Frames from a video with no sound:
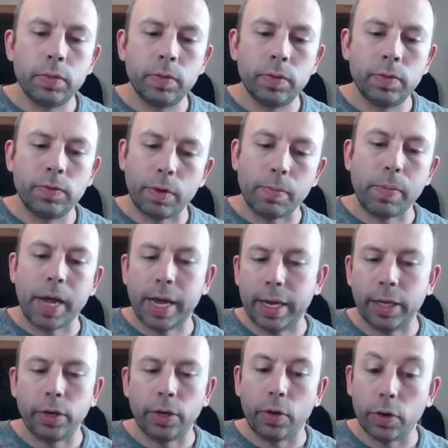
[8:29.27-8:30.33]
from my
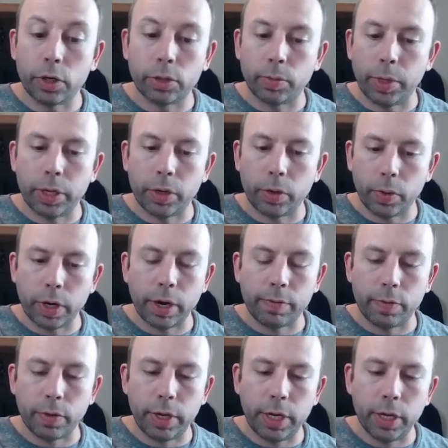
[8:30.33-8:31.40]
encouragement or
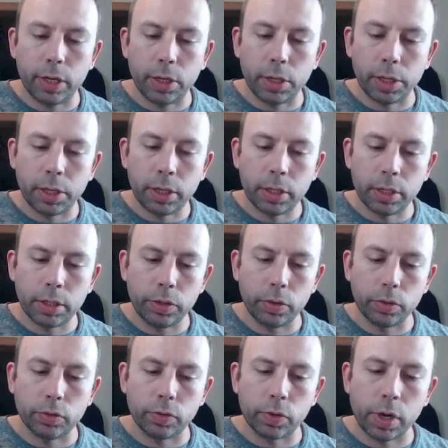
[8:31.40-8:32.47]
whatever it is, you'll
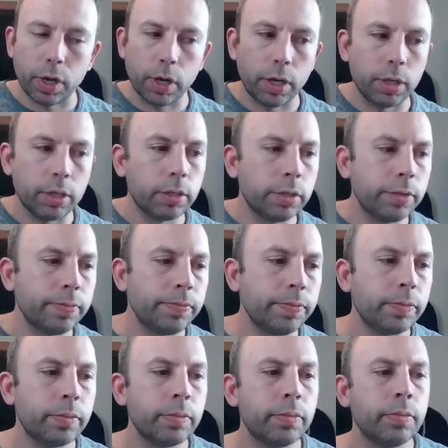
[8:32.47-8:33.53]
draw.
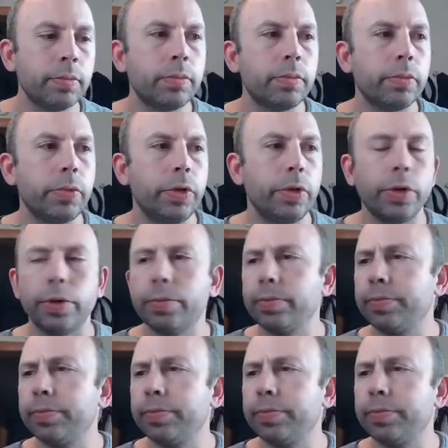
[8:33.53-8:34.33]
You know?